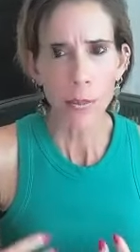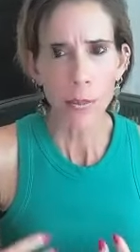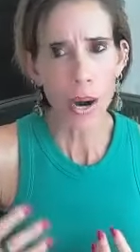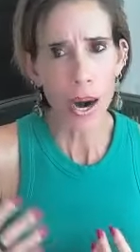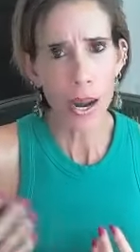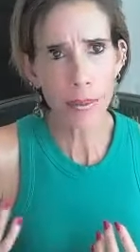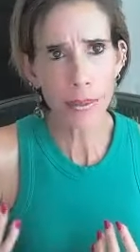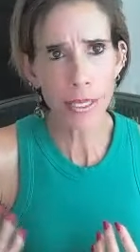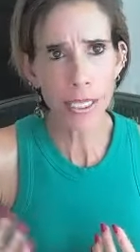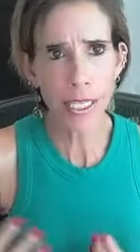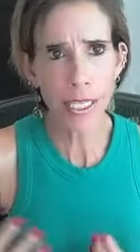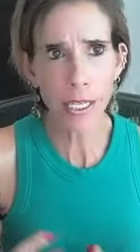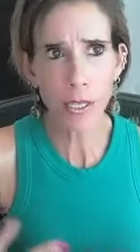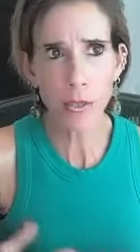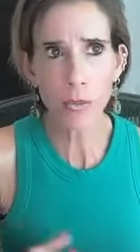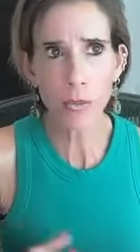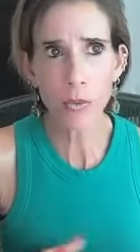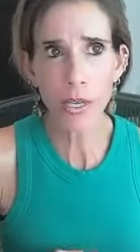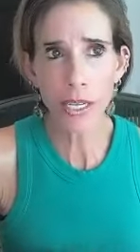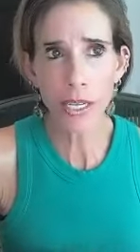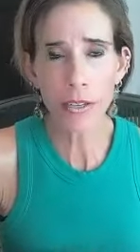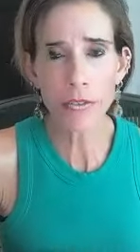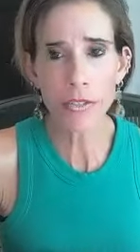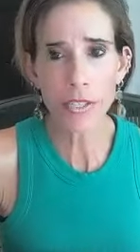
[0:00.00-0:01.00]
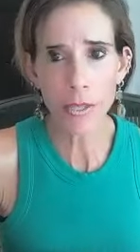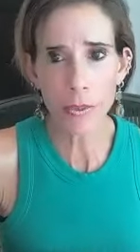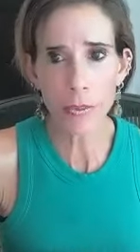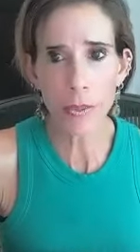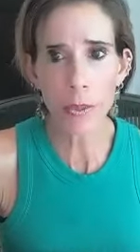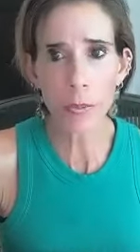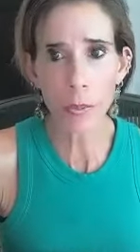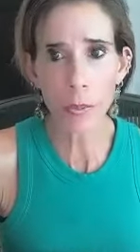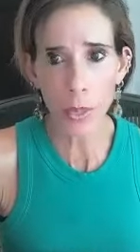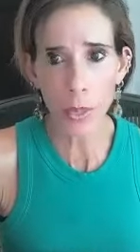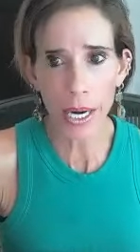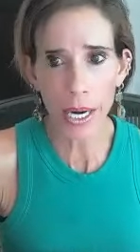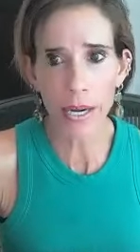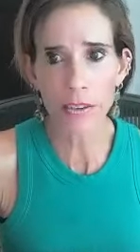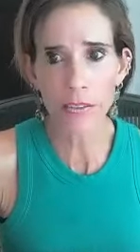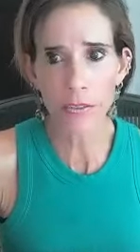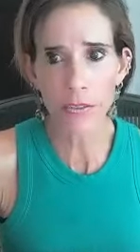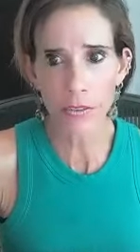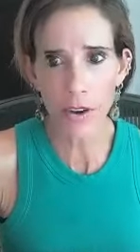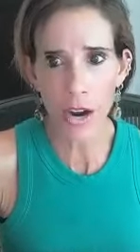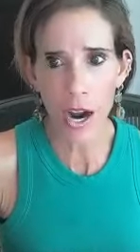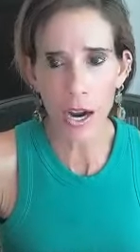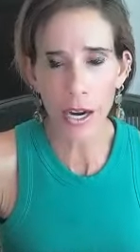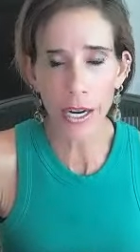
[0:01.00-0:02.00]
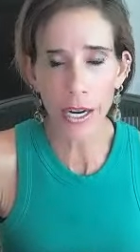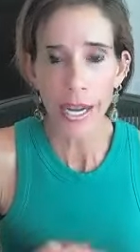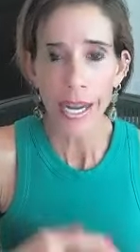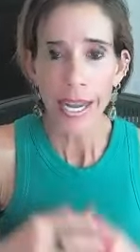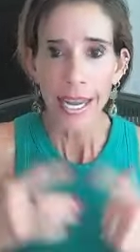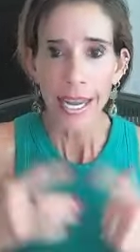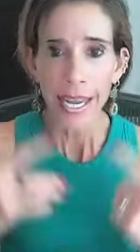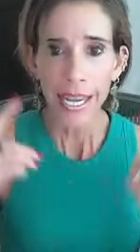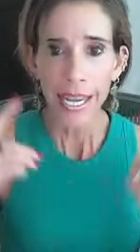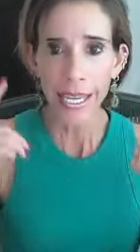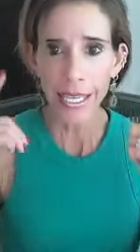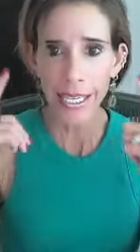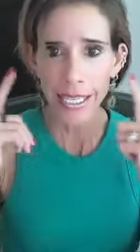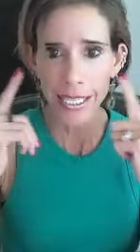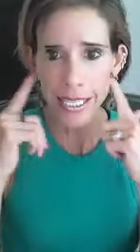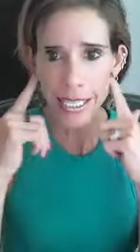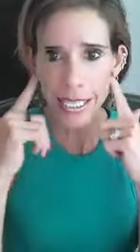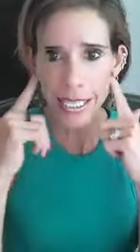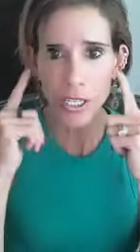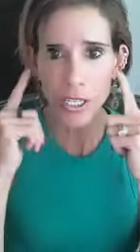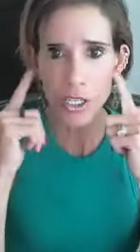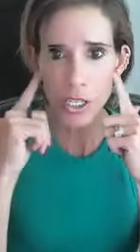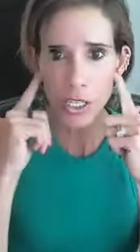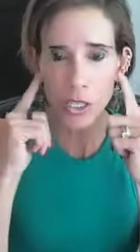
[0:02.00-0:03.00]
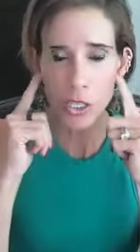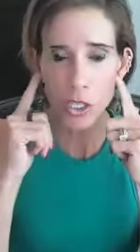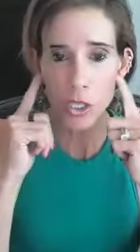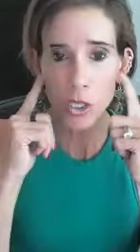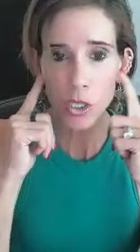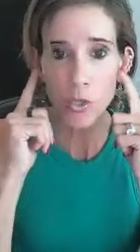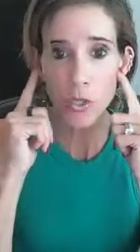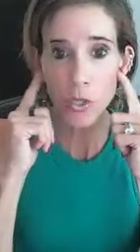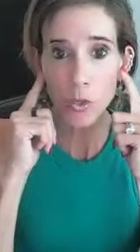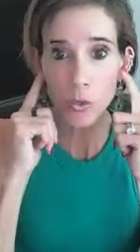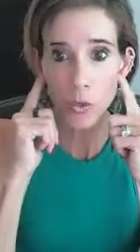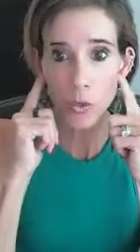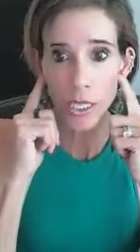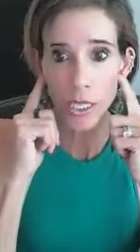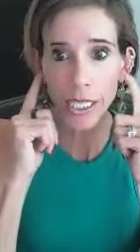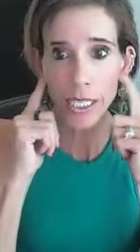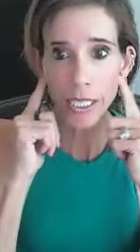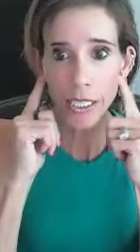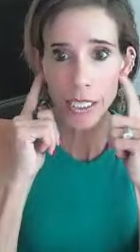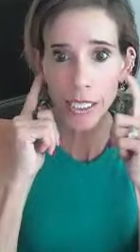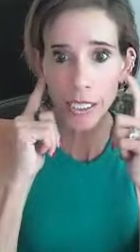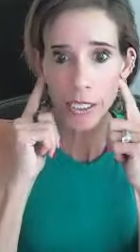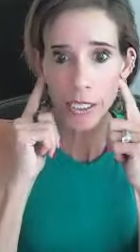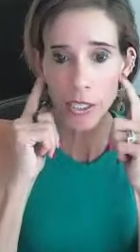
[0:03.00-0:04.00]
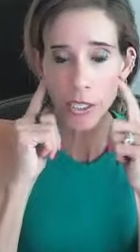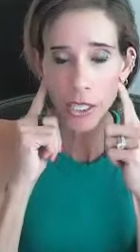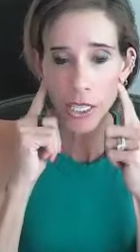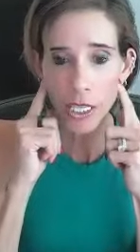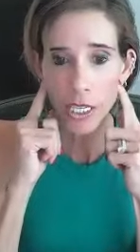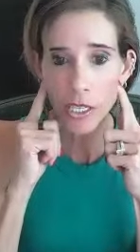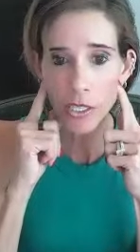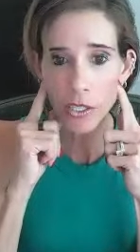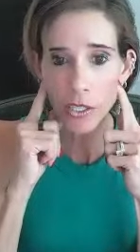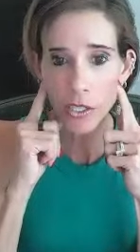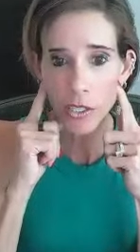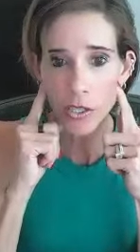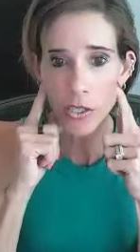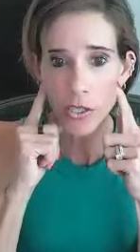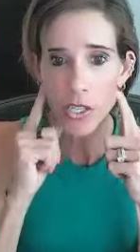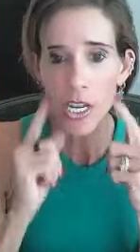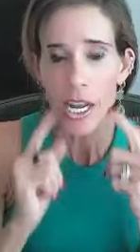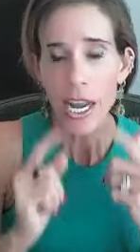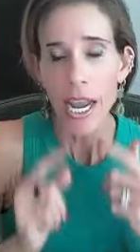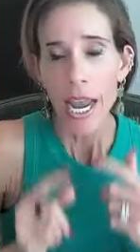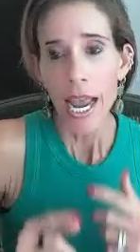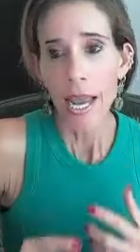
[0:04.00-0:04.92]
probably get rid of some of brain fog in addition to the ringing in your ears,